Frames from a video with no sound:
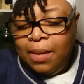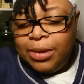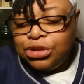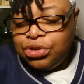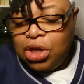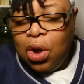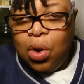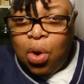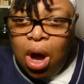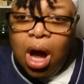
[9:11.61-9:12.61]
But you
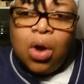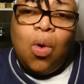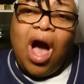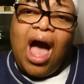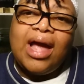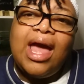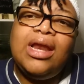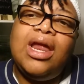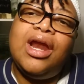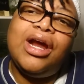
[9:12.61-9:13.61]
know, Quad
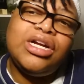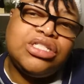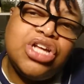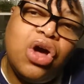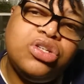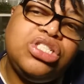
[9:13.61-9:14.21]
can't let hers go.